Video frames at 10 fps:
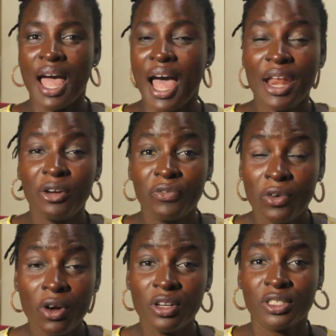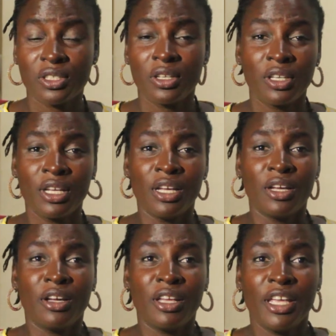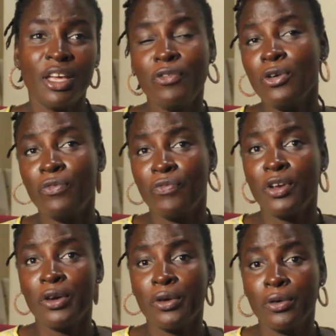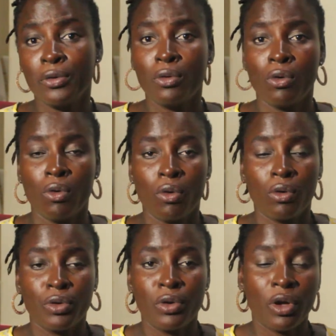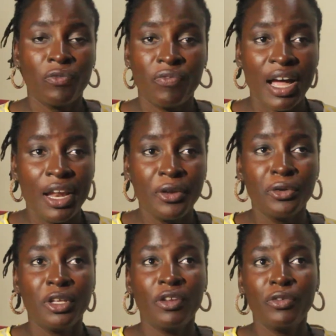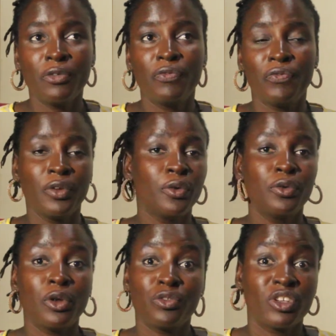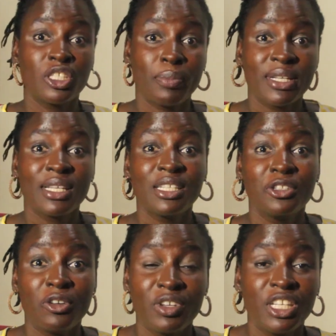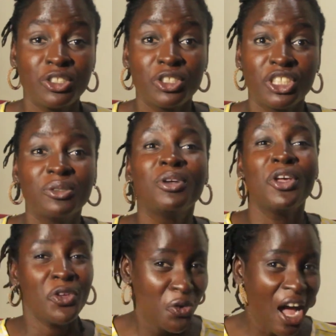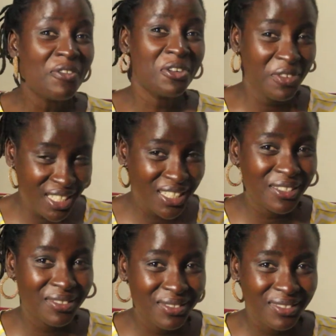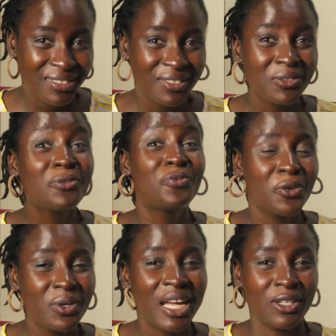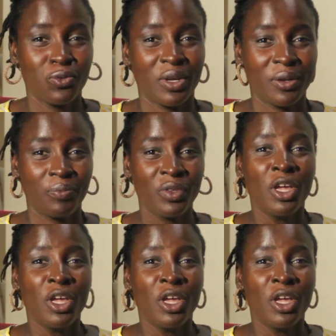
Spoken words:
And of course, if you feel not valued, if you feel not respected in your relationship, you have a reason to feel that way.